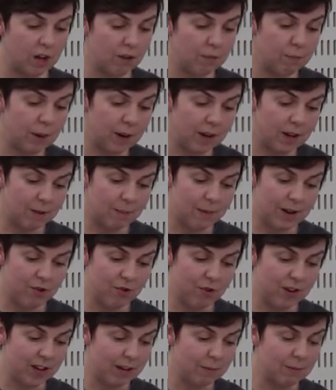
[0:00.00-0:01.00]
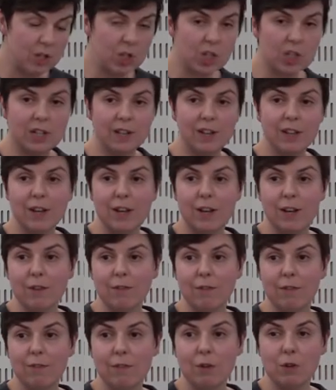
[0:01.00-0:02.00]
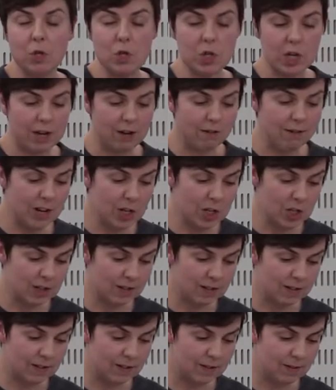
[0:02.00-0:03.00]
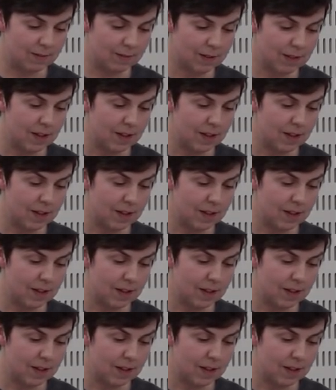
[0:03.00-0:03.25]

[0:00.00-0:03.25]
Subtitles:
of Parliamentary Commissioner for Future Generations.